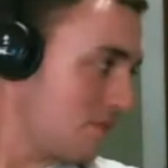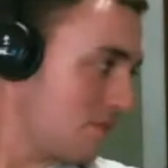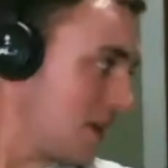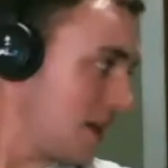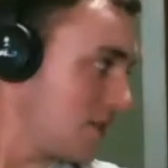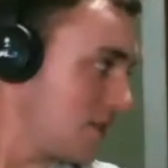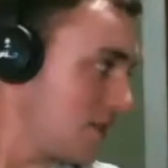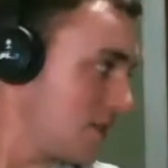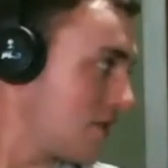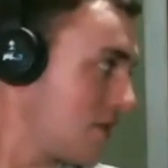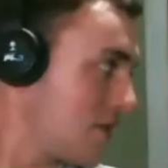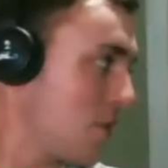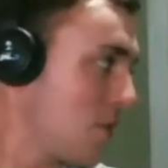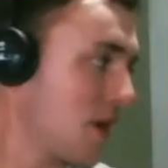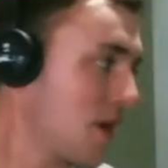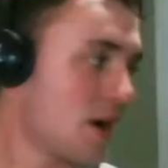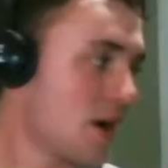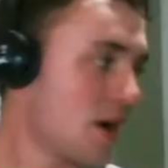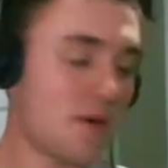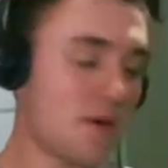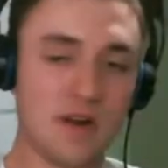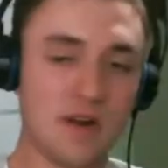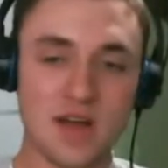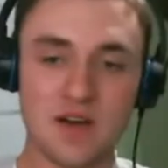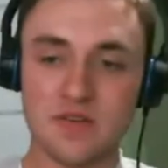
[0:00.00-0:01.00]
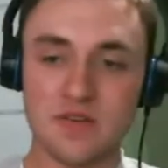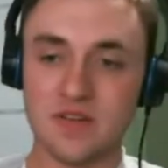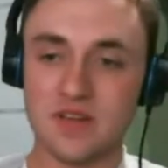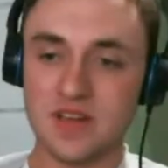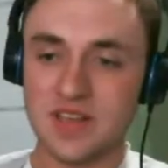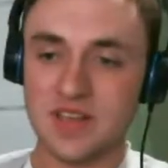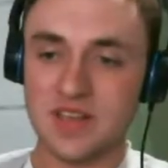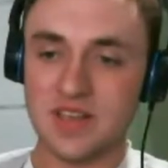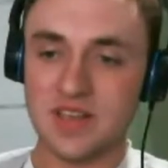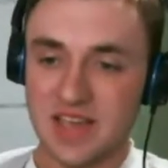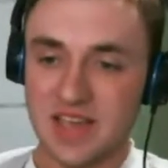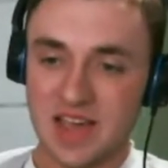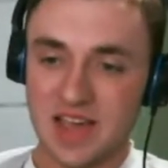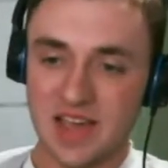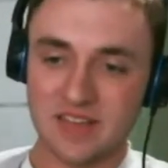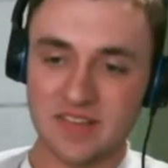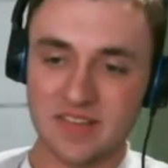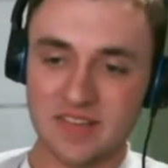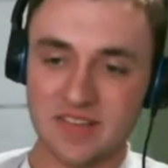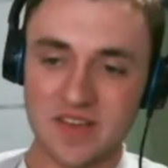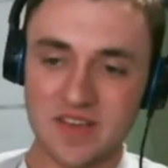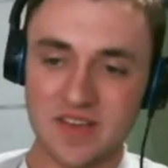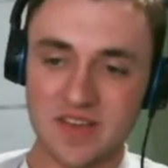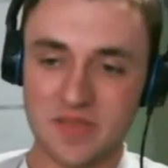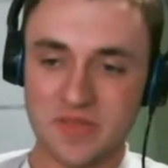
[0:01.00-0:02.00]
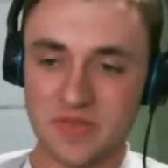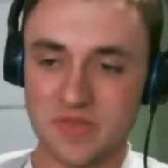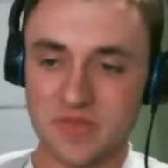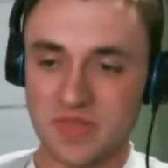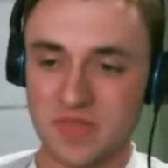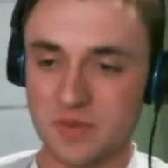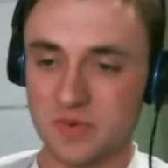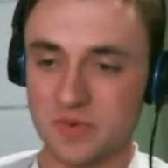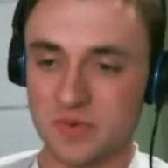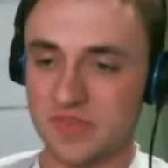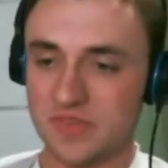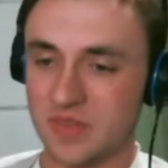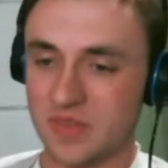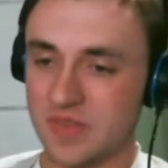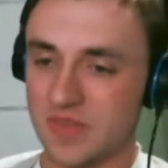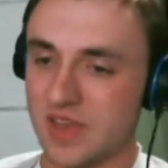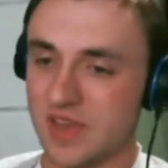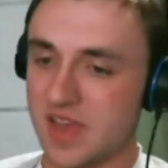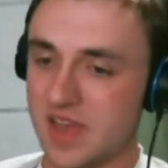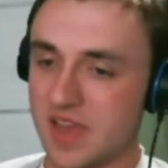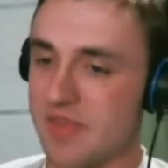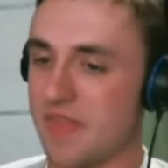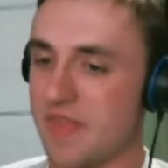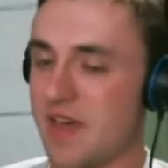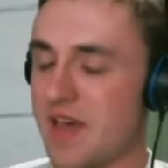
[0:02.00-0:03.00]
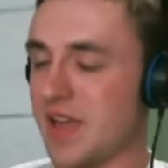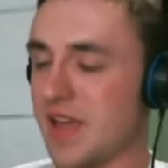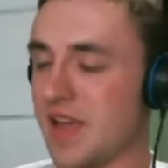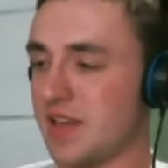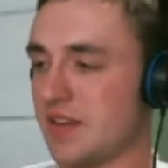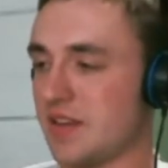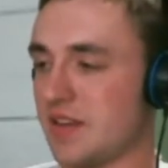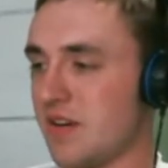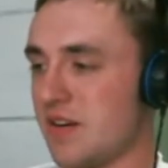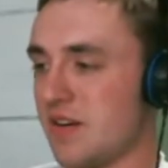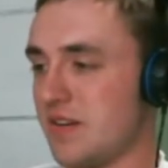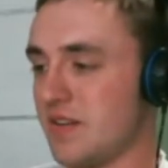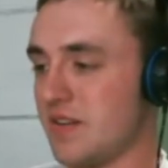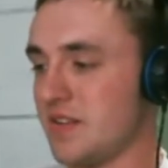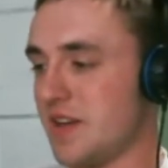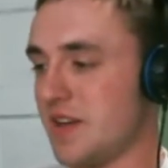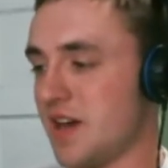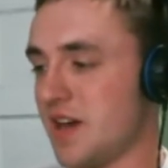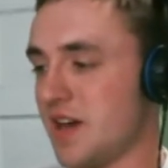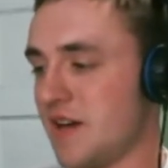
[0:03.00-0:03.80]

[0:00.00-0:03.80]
that's somewhere around. I saw there was a thing online called